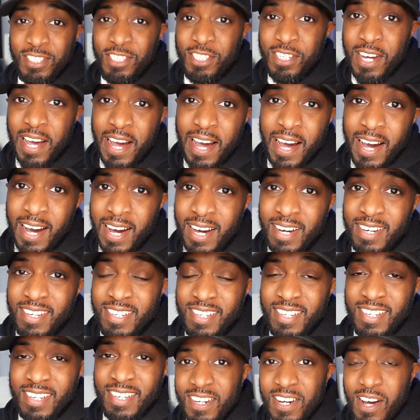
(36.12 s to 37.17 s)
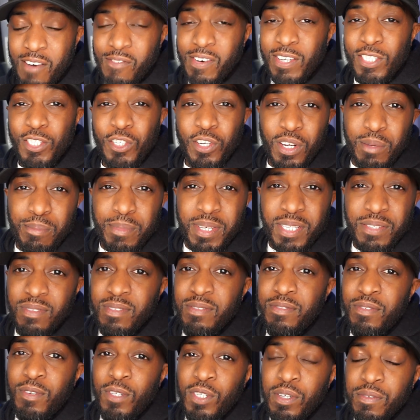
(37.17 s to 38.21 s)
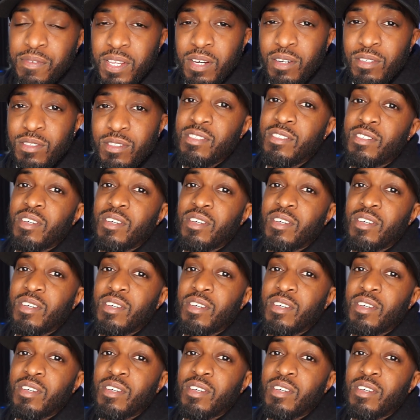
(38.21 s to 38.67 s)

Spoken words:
shout out. Otherwise you're going to miss future videos.